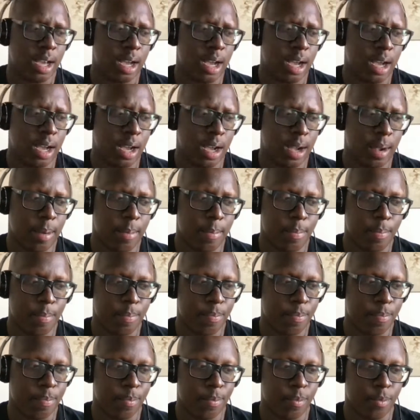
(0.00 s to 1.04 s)

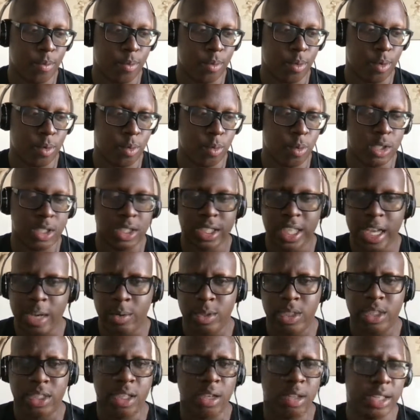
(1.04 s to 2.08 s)
what you like,
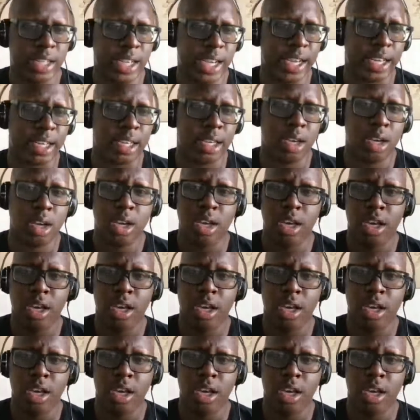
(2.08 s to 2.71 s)
what you don't like.